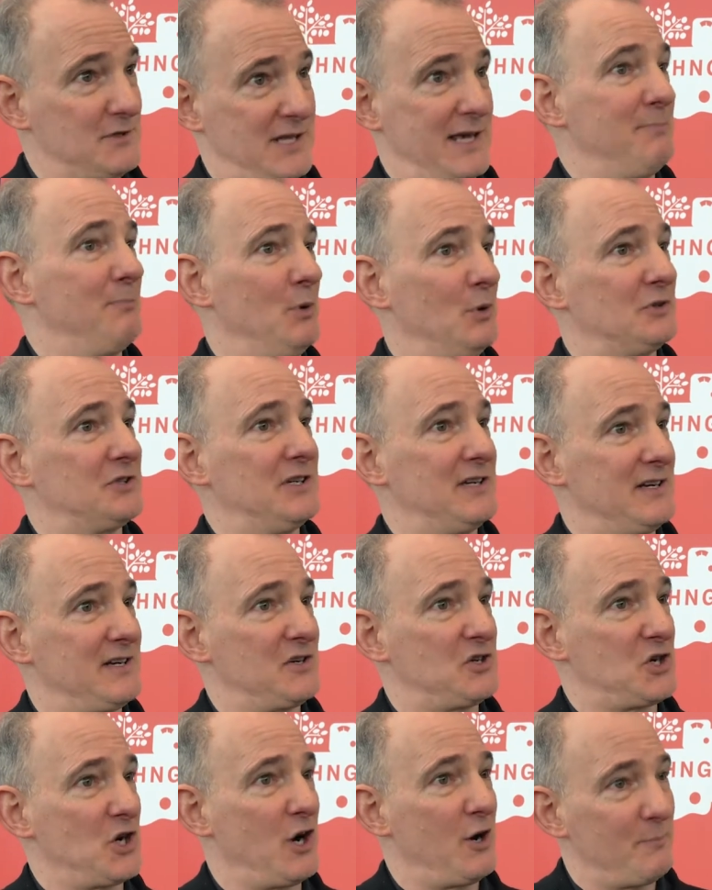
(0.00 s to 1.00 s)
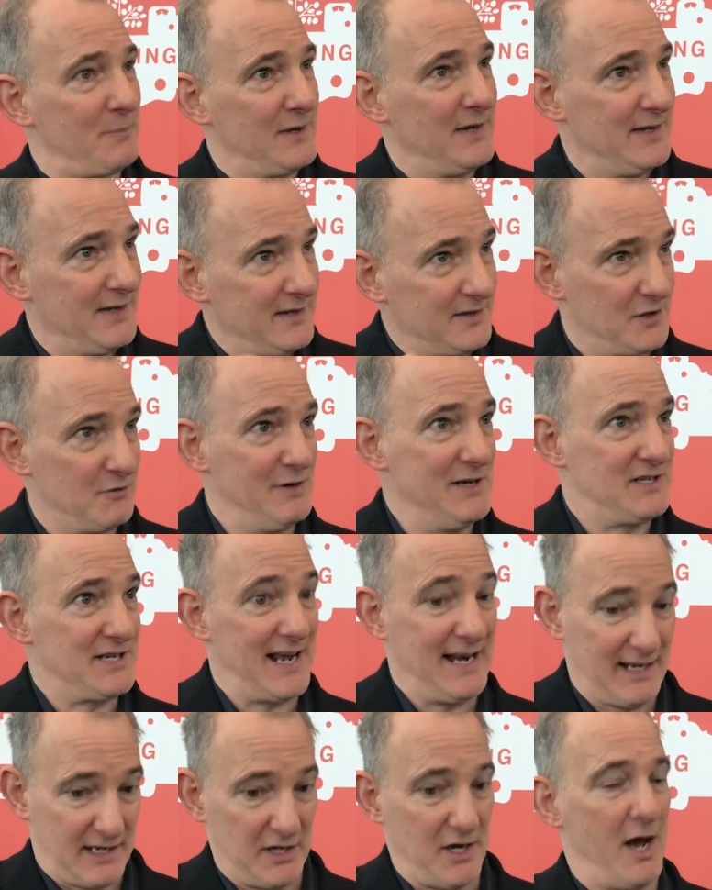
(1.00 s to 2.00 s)
they bought it at a shop, the
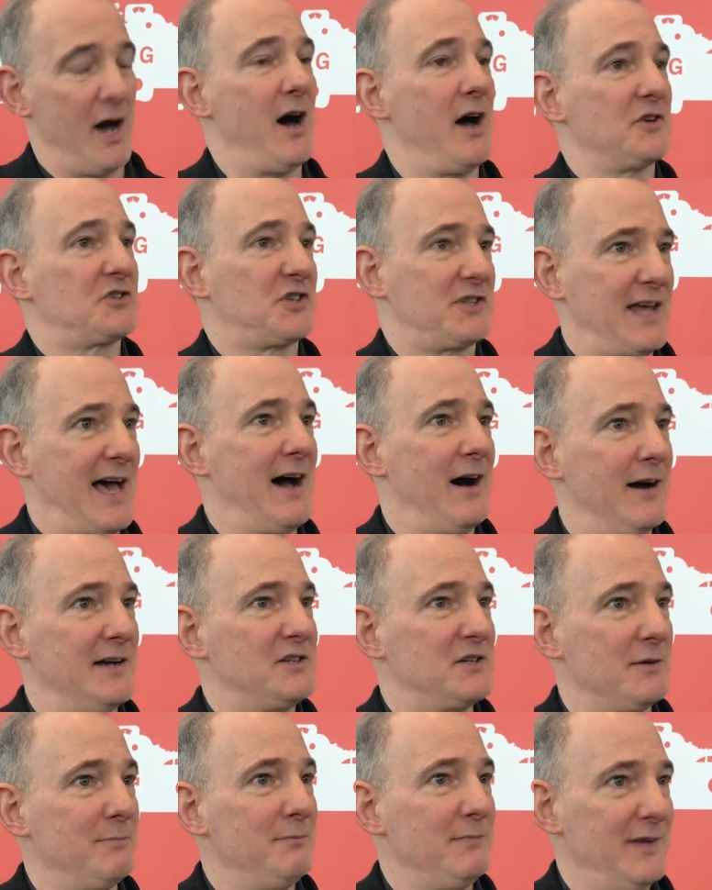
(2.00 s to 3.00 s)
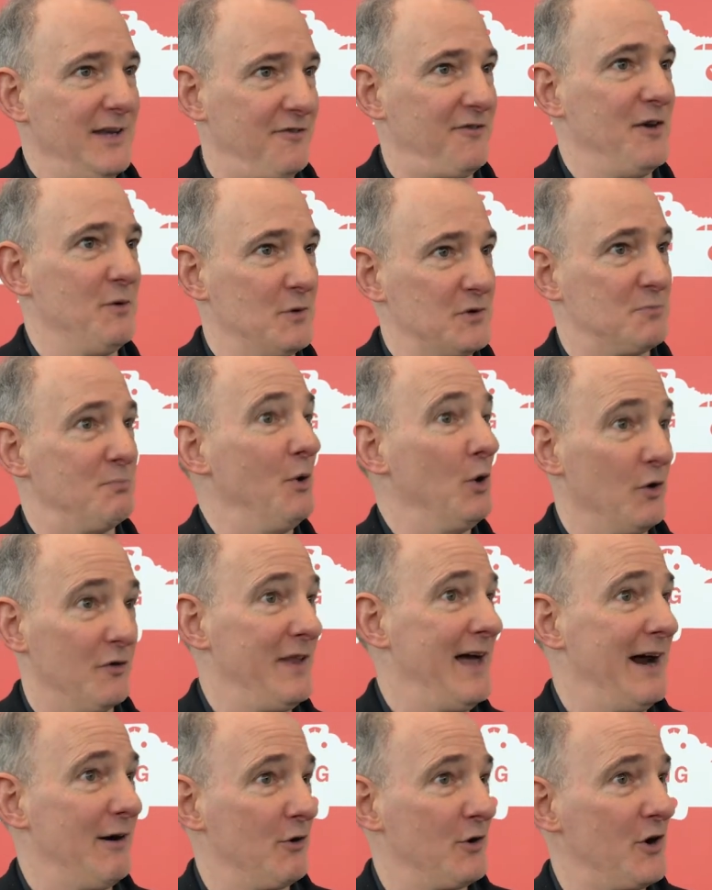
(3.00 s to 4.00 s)
retailer can ask that item if it was bought
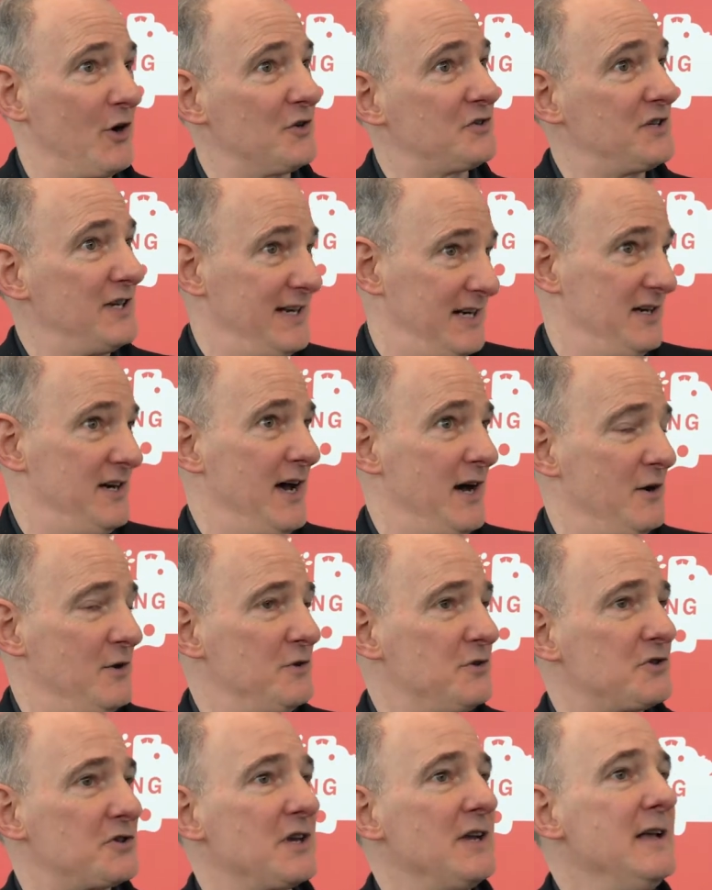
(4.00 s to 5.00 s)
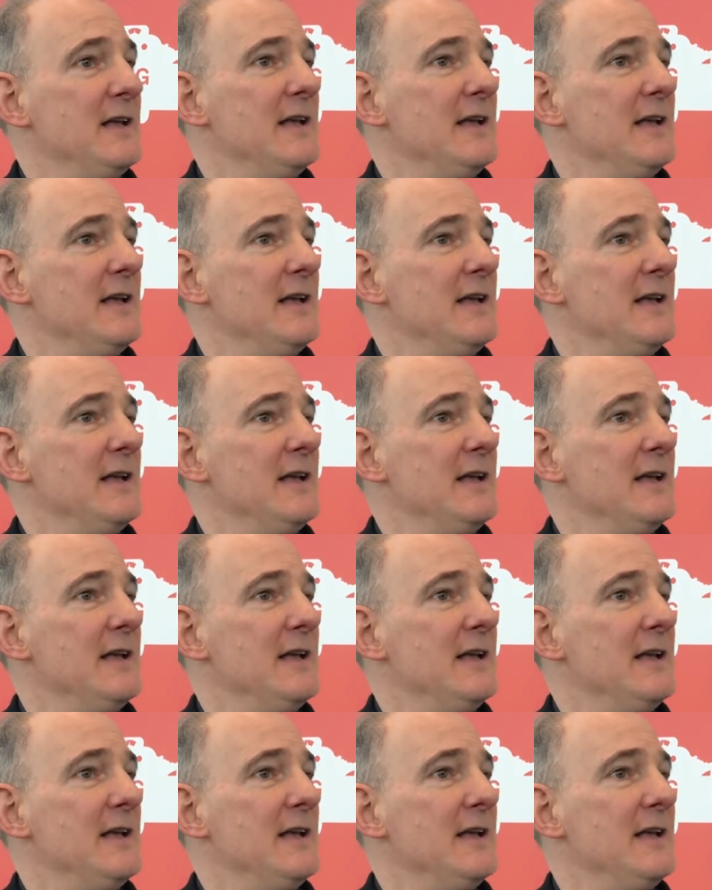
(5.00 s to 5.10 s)
there or not and it knows.